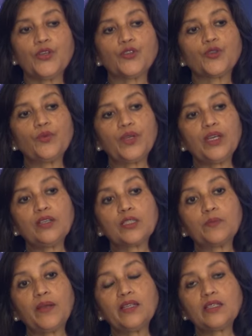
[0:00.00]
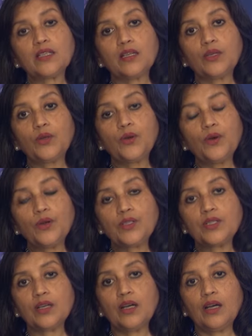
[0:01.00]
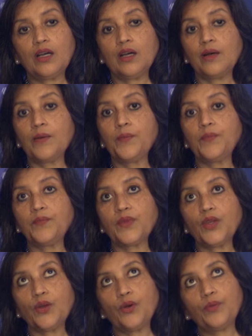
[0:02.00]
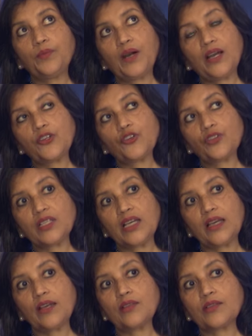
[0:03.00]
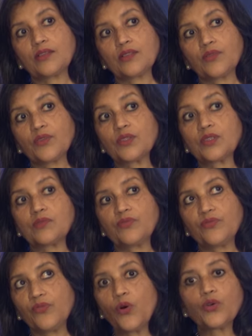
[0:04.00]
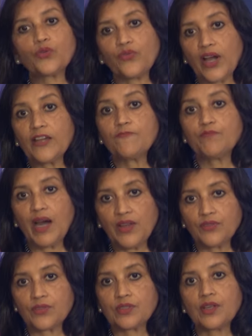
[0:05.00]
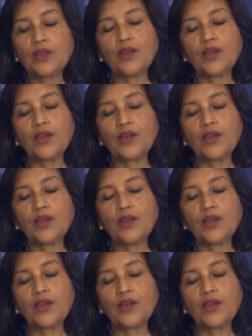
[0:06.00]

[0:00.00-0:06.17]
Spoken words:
So we spent a good, I should say 4 to 5 months